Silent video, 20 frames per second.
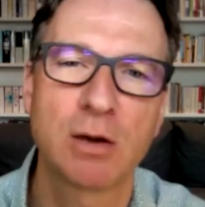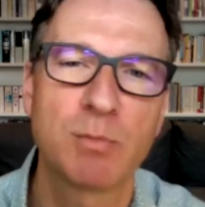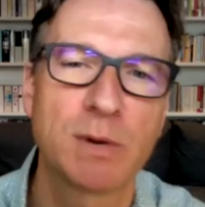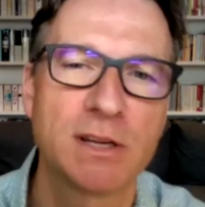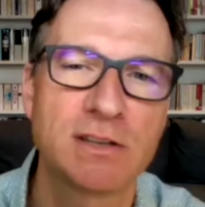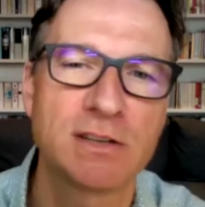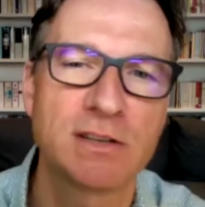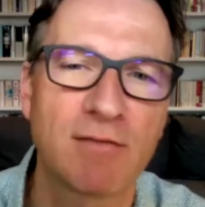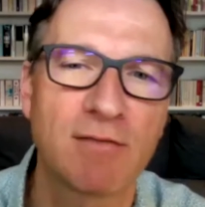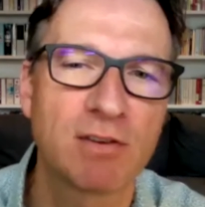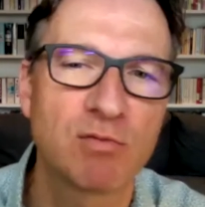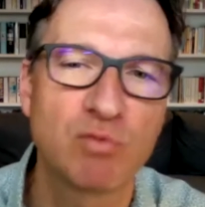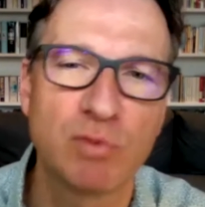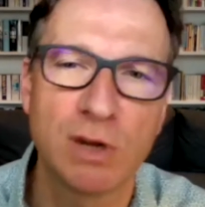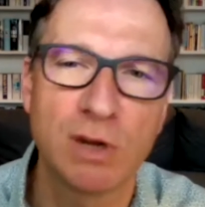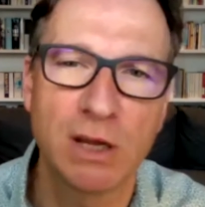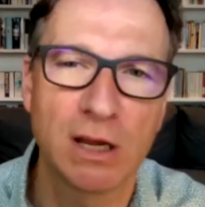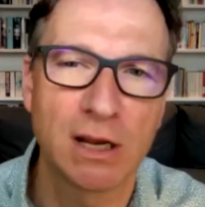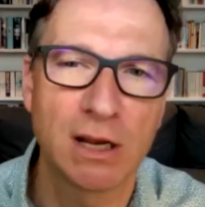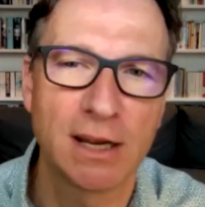ever
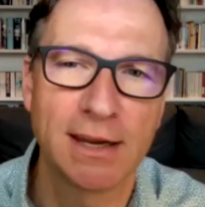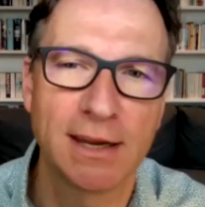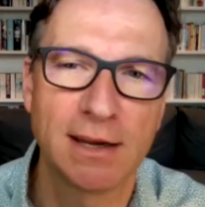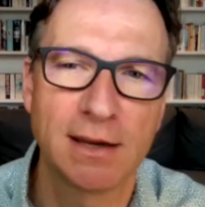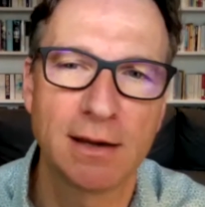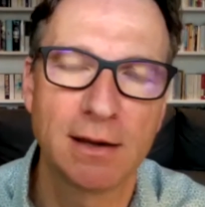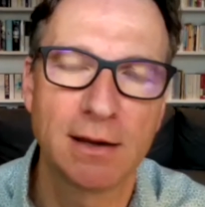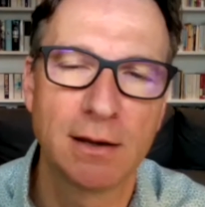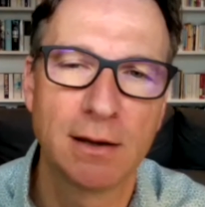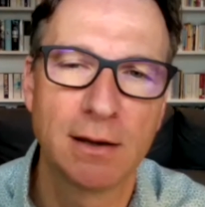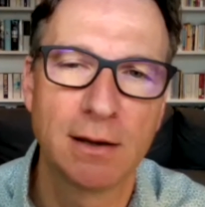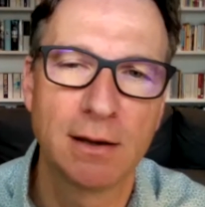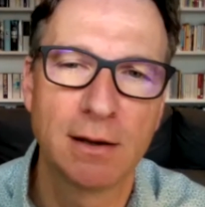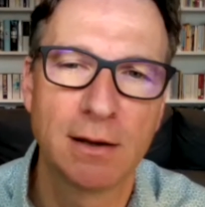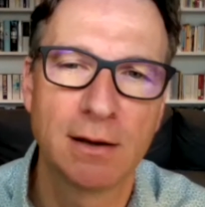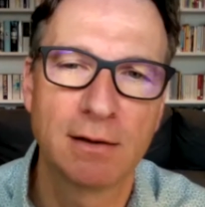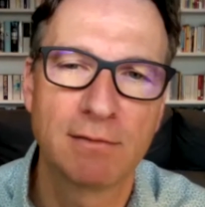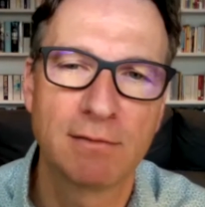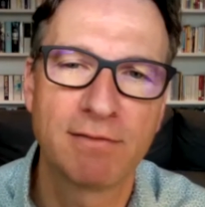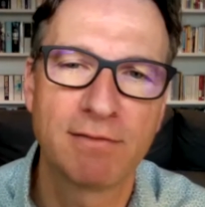really
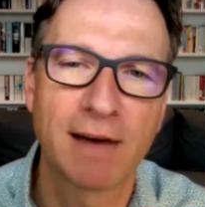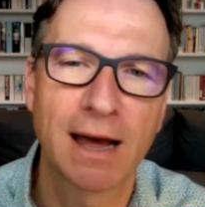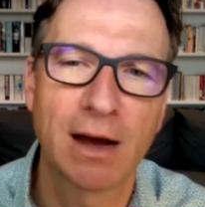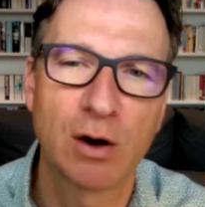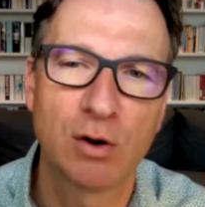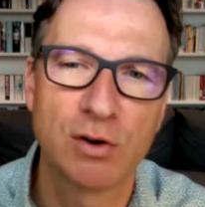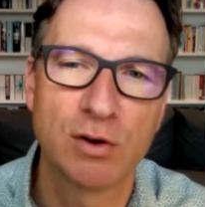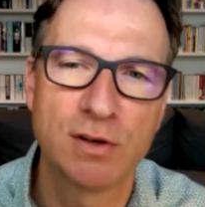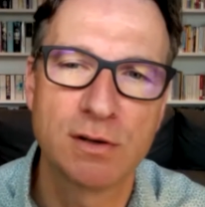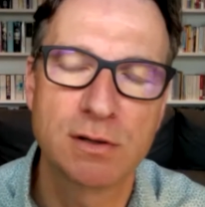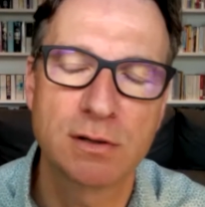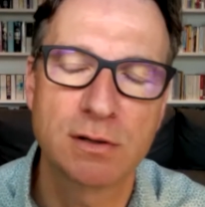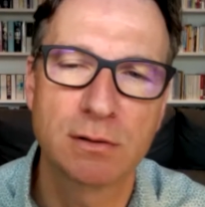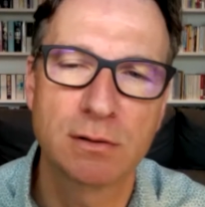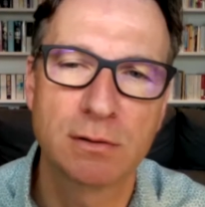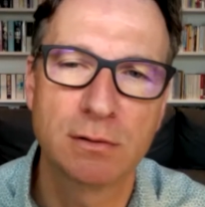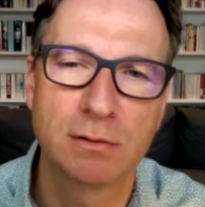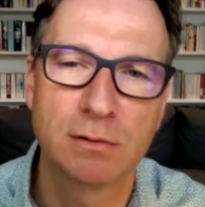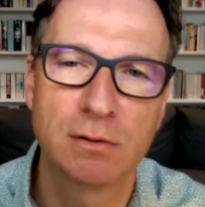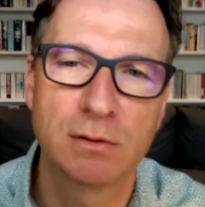found
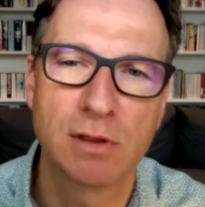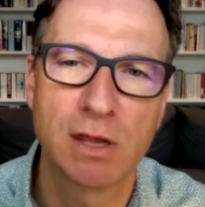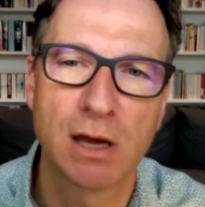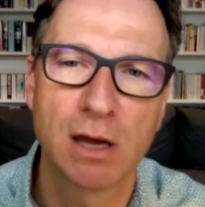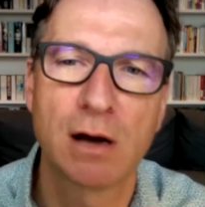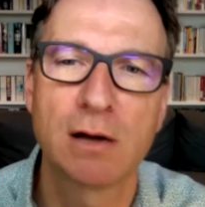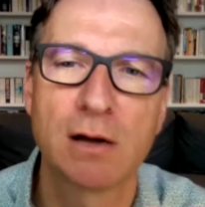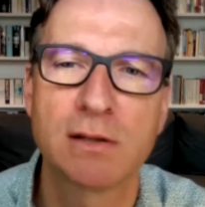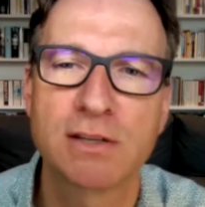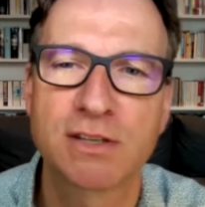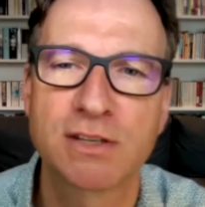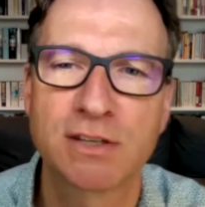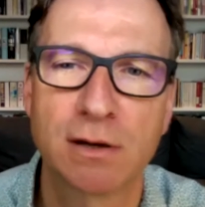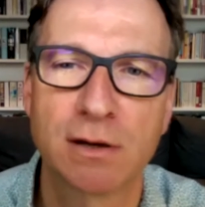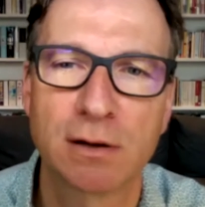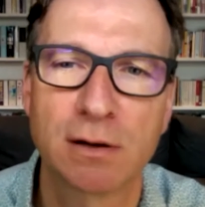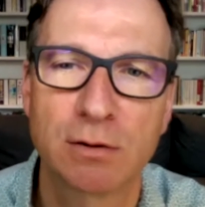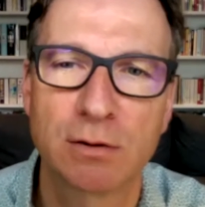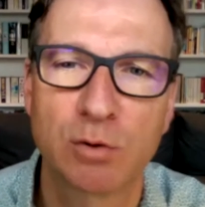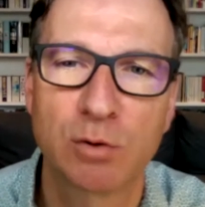the answer,
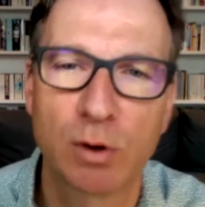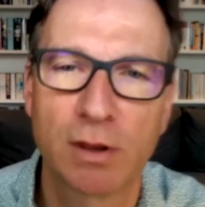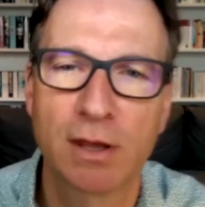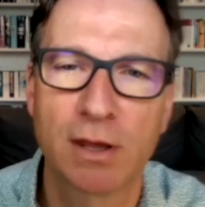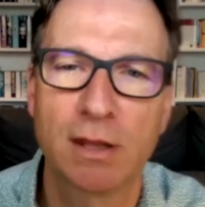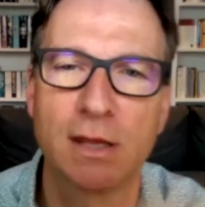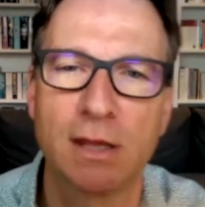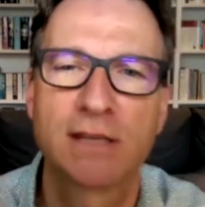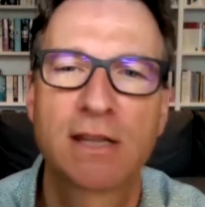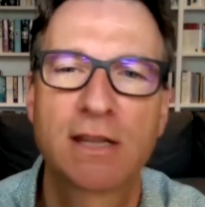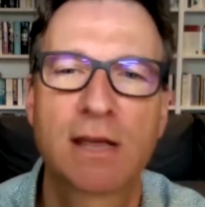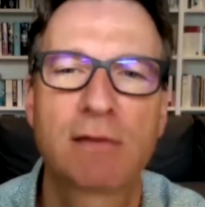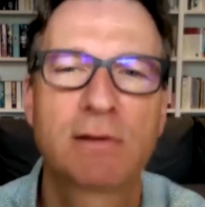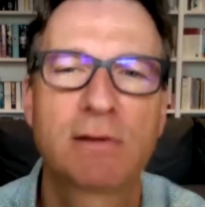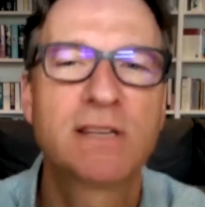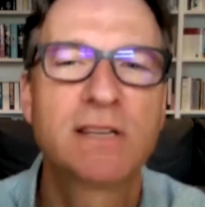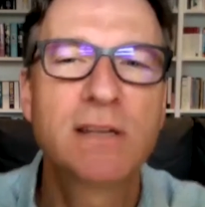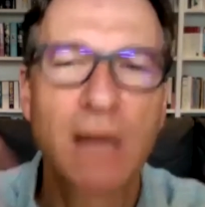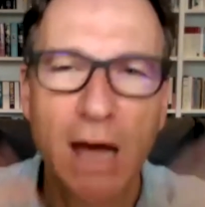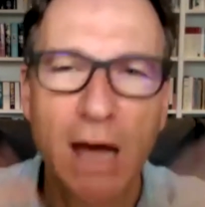or there
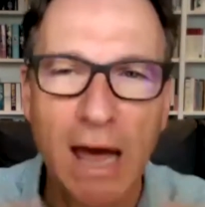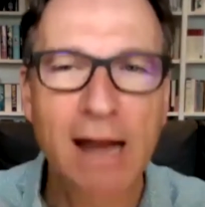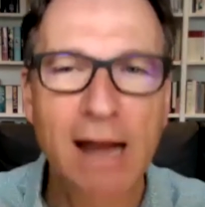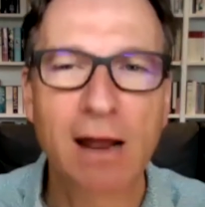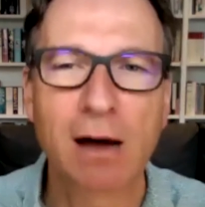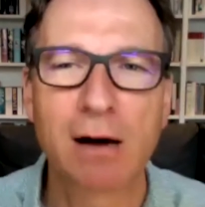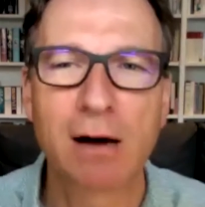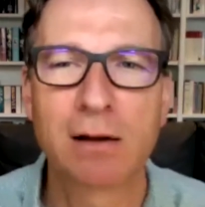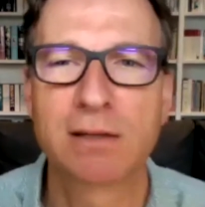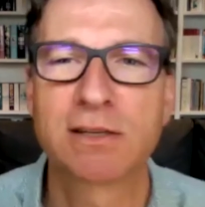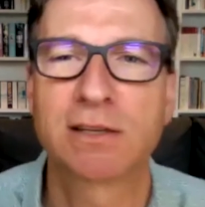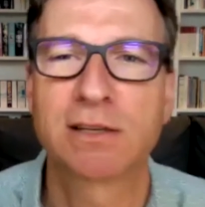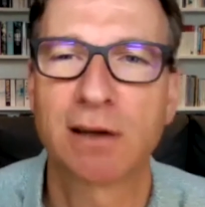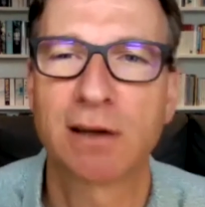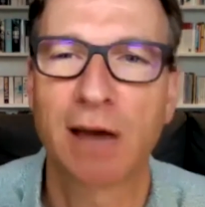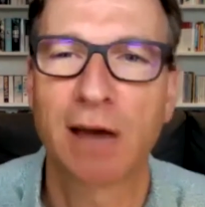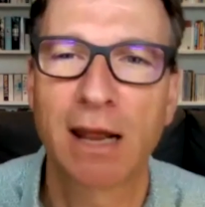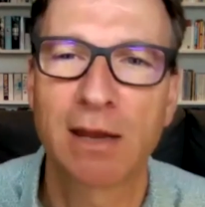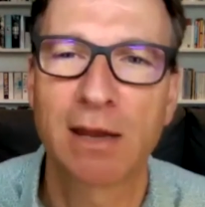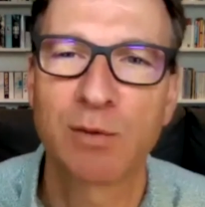isn't an answer
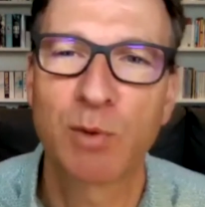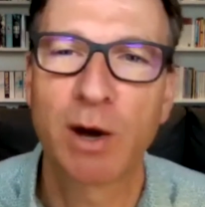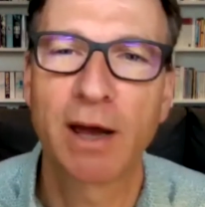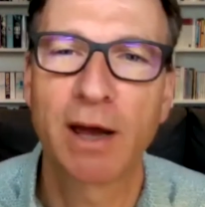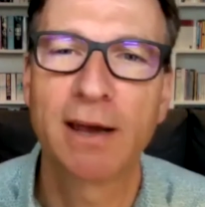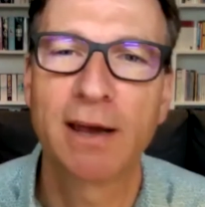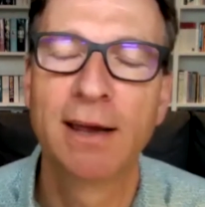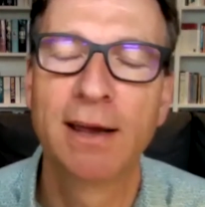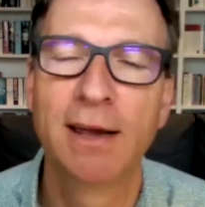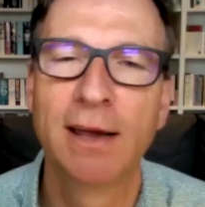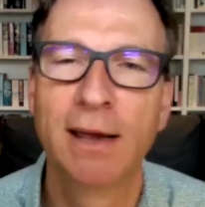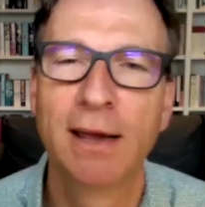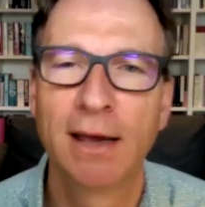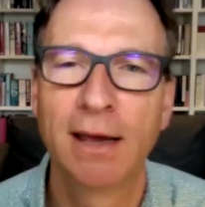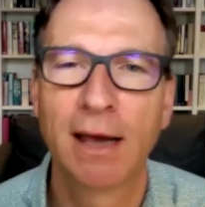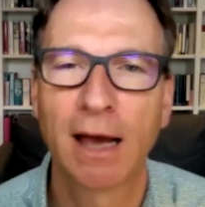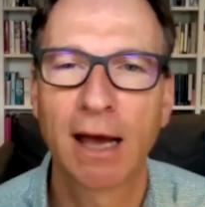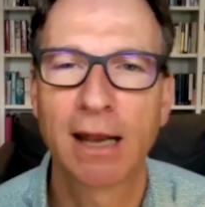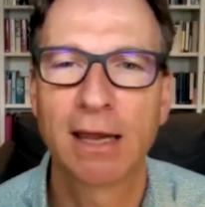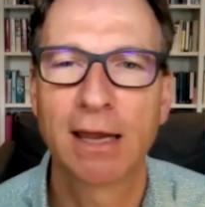anyway.
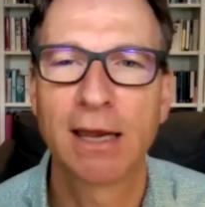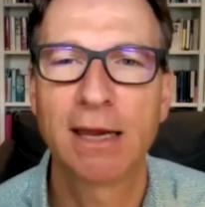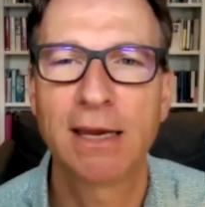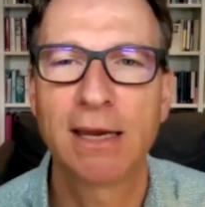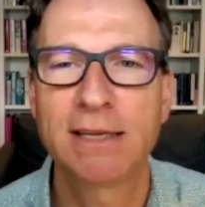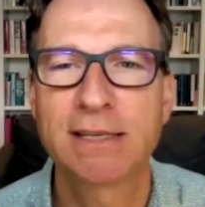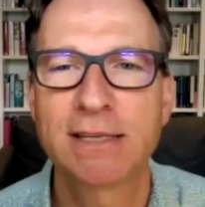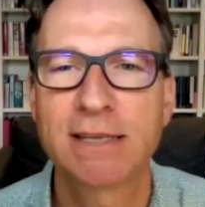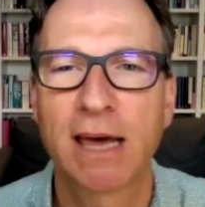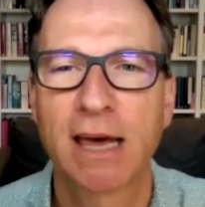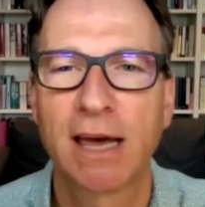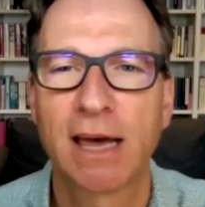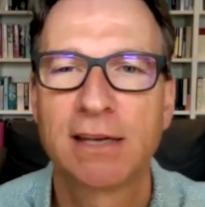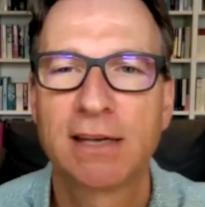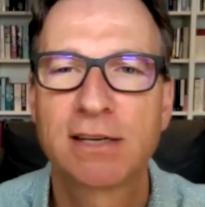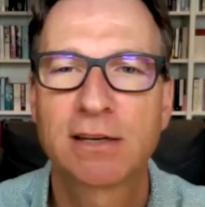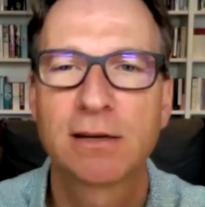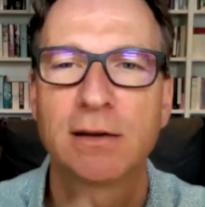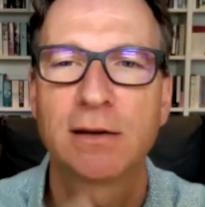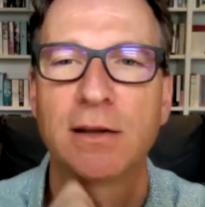And he said,
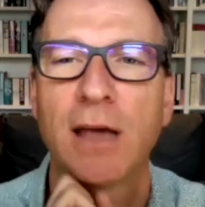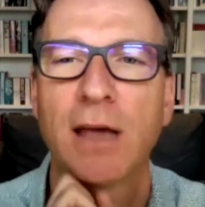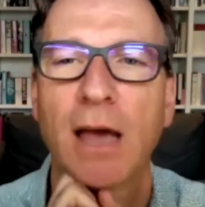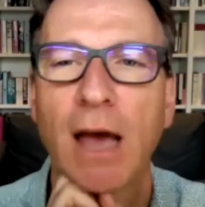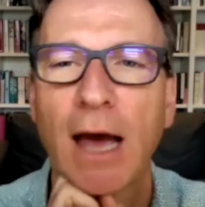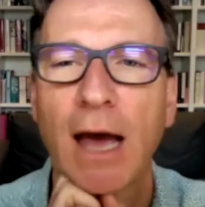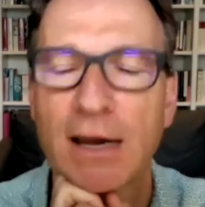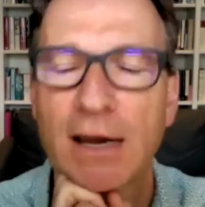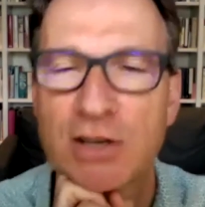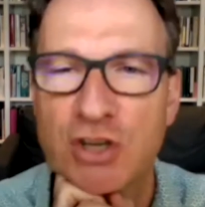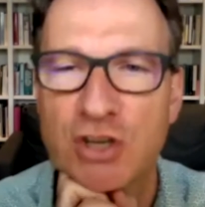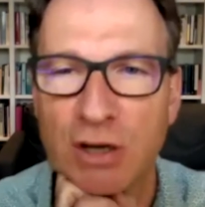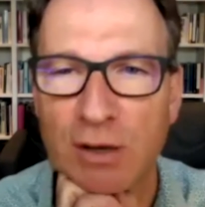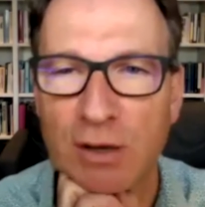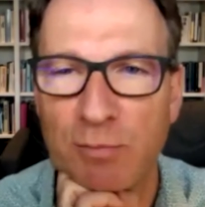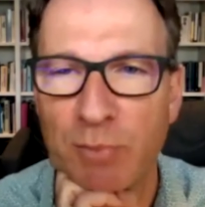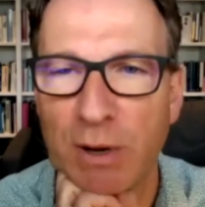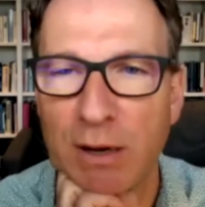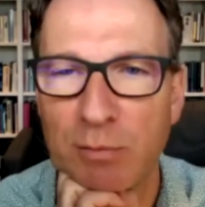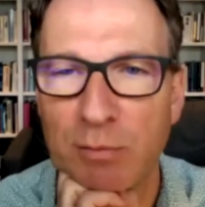actually,
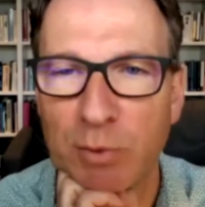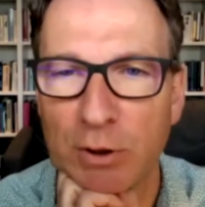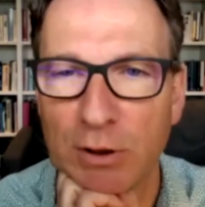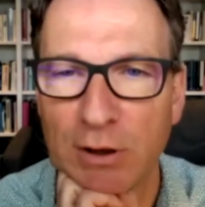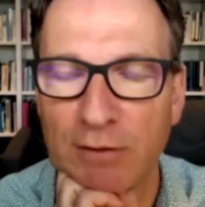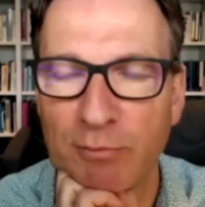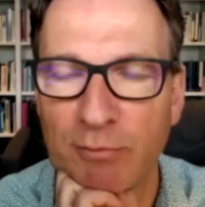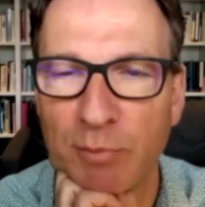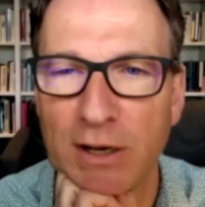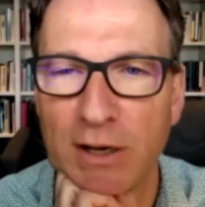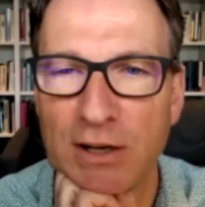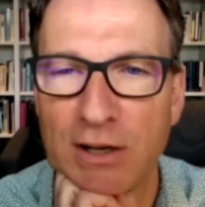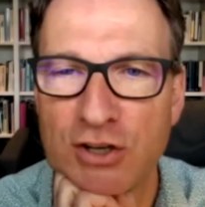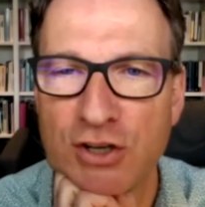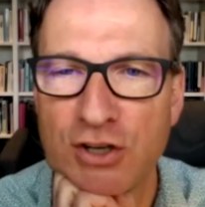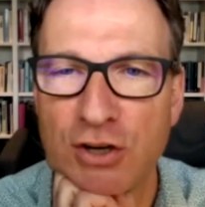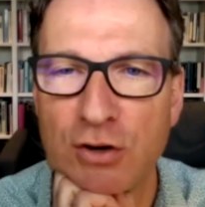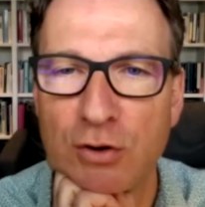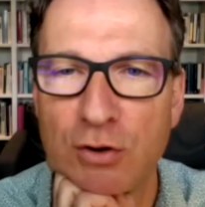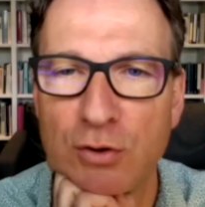people have been
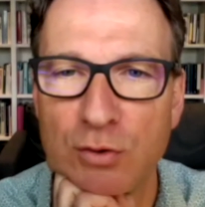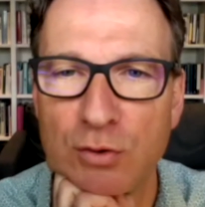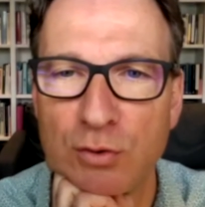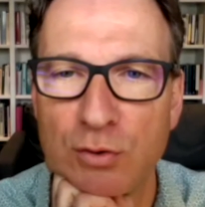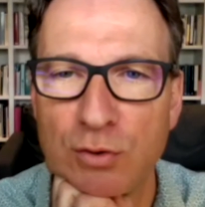too